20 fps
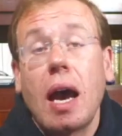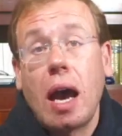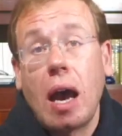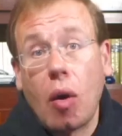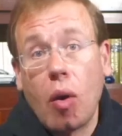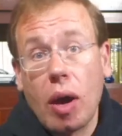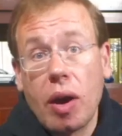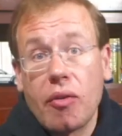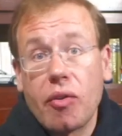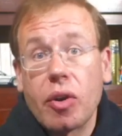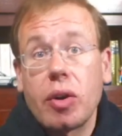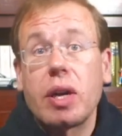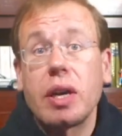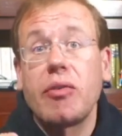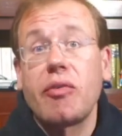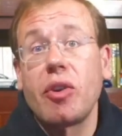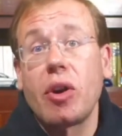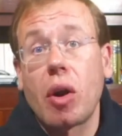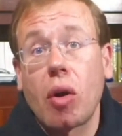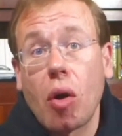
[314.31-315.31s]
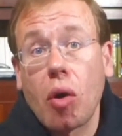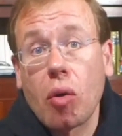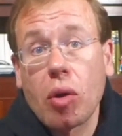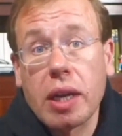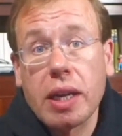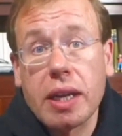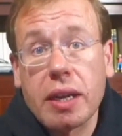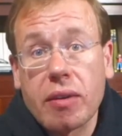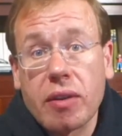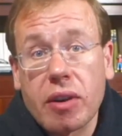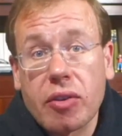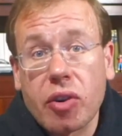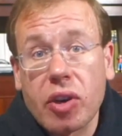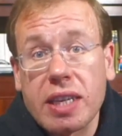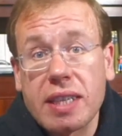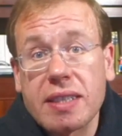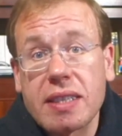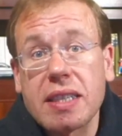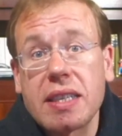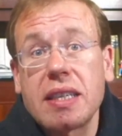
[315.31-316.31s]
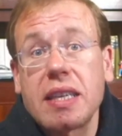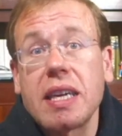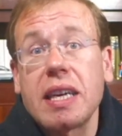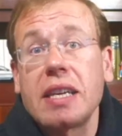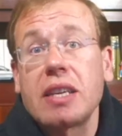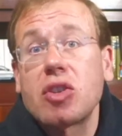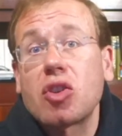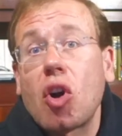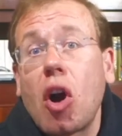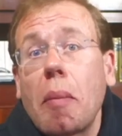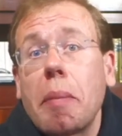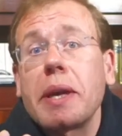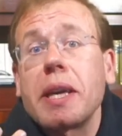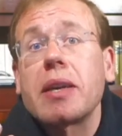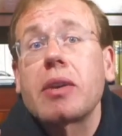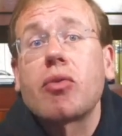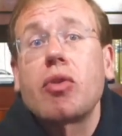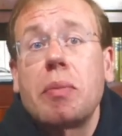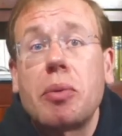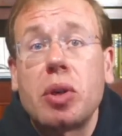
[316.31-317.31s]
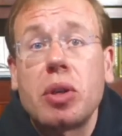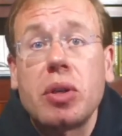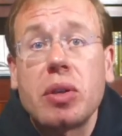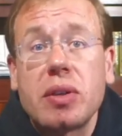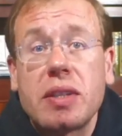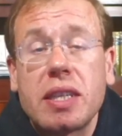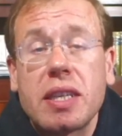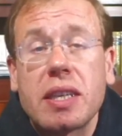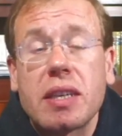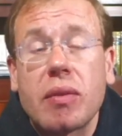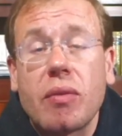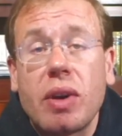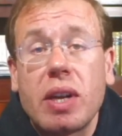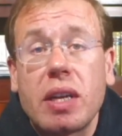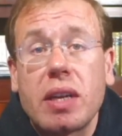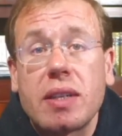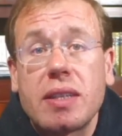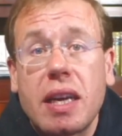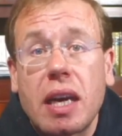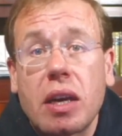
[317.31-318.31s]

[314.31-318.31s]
However, if you're only interested in copying, reproducing the vendor's